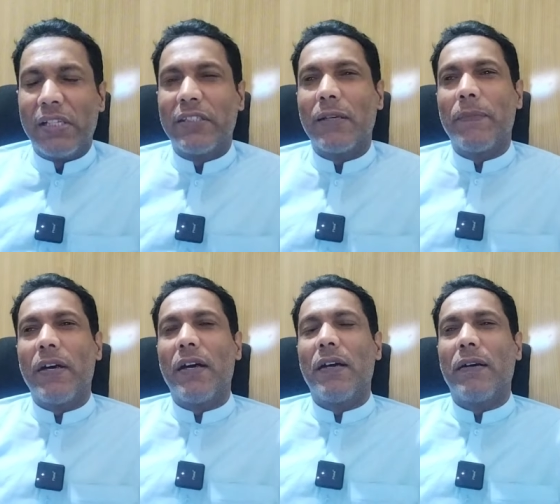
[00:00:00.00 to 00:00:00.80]

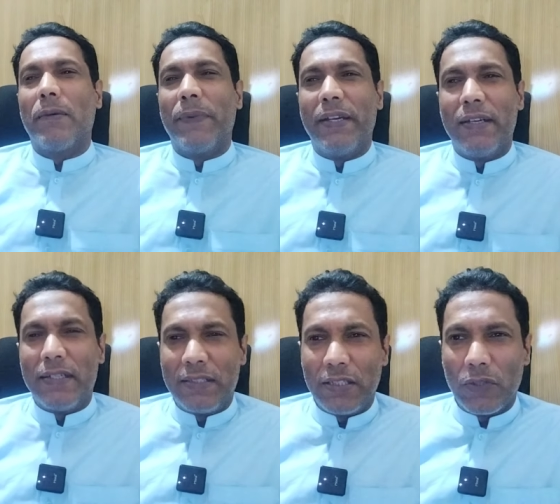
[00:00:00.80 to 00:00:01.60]
Al-Shabaab
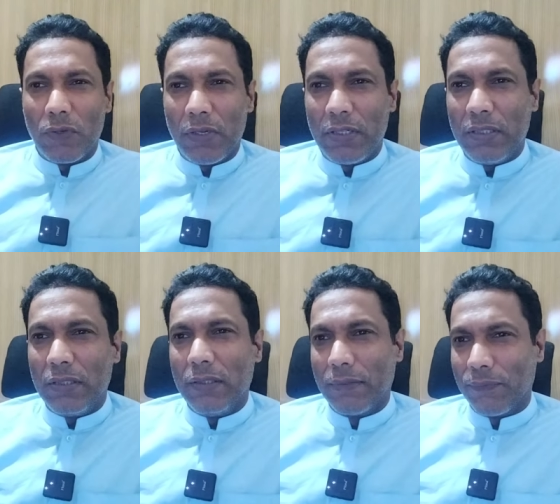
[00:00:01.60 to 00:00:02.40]
and
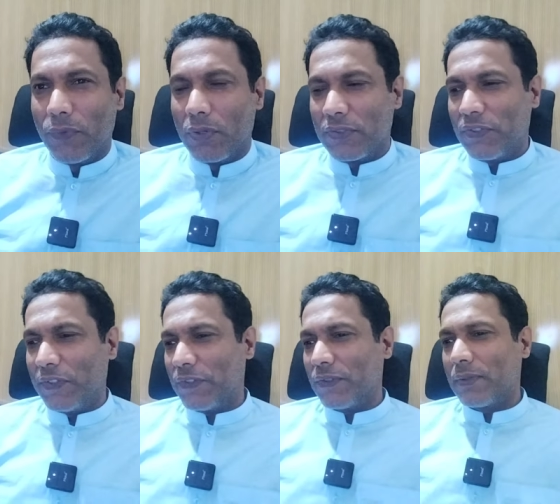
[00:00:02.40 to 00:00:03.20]
security
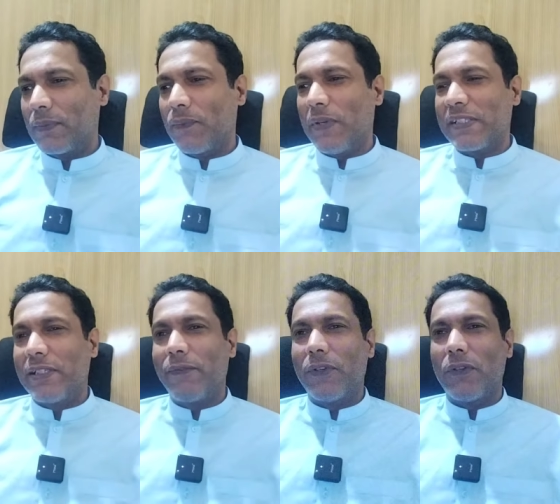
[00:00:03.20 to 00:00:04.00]
forces. First,
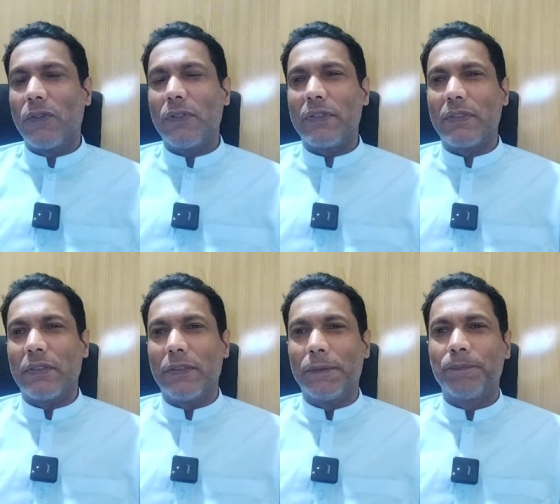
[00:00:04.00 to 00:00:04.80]
viewers,
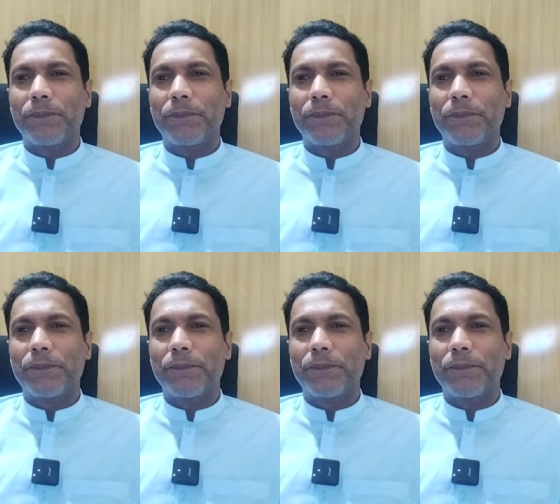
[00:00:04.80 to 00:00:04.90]
uh,